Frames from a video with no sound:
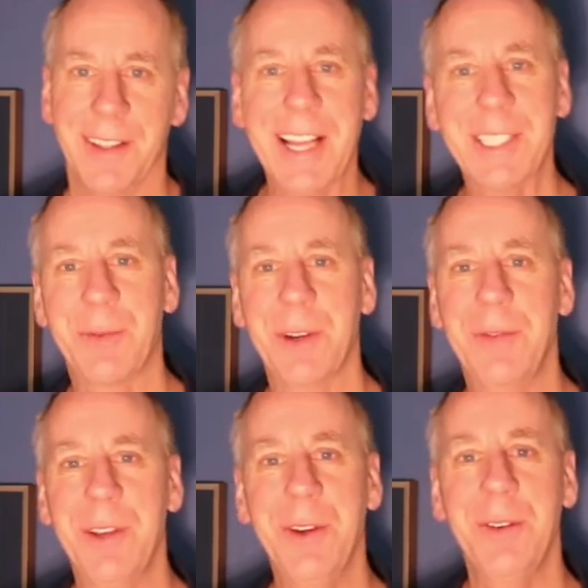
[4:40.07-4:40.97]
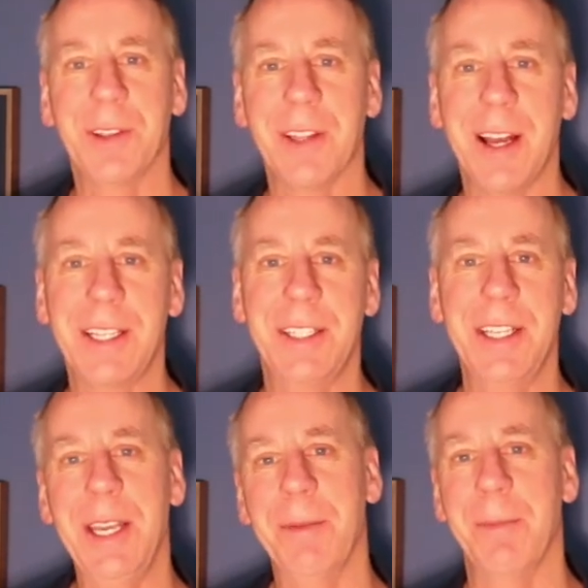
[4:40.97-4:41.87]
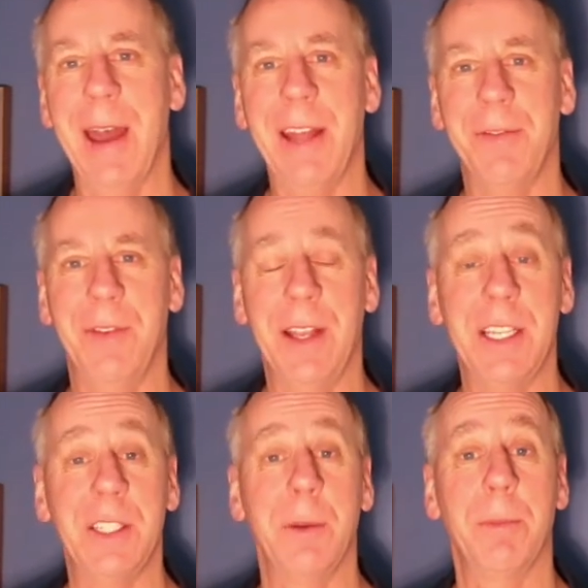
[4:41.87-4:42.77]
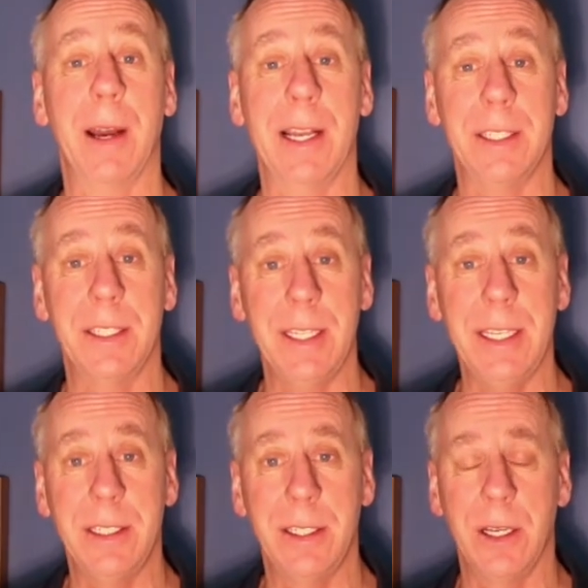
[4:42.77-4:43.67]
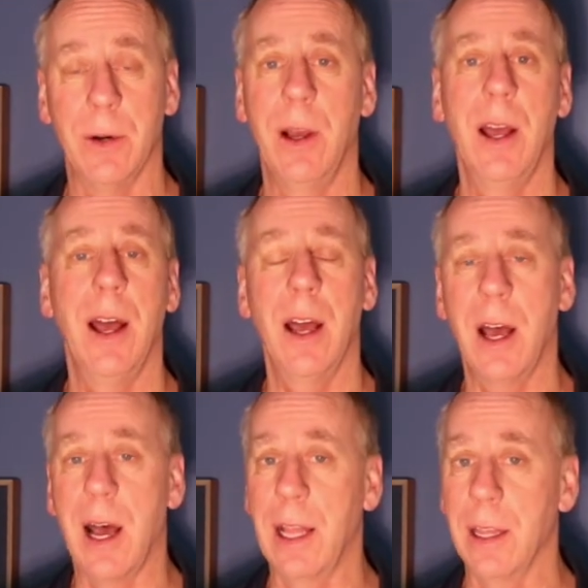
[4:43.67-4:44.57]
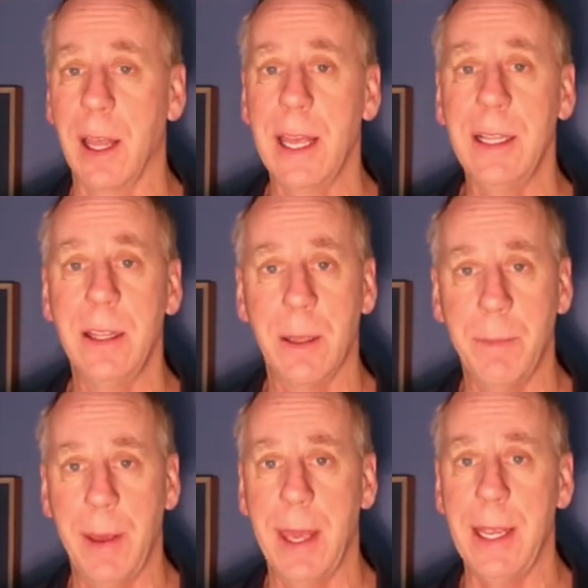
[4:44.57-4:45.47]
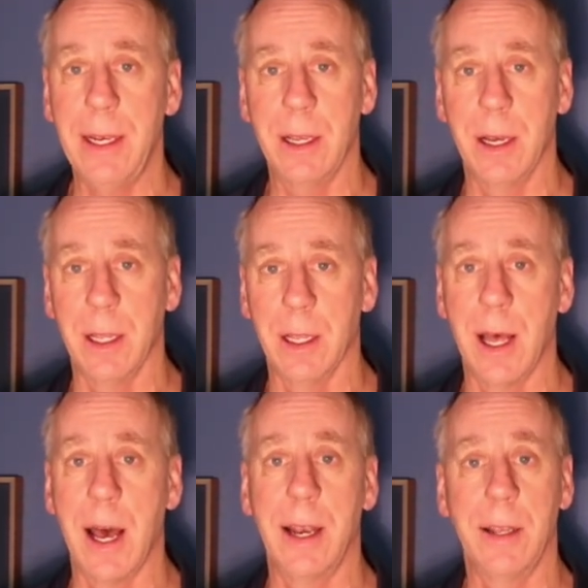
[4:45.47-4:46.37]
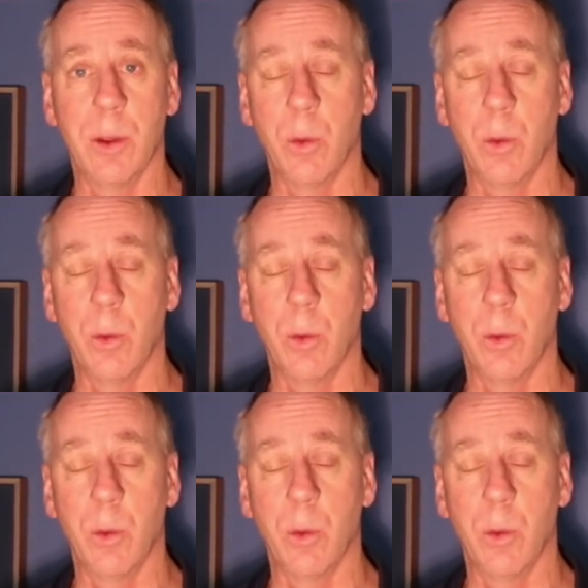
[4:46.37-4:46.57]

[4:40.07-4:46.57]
Let's review Luxy Matte Finish by C2. I like the paint a lot.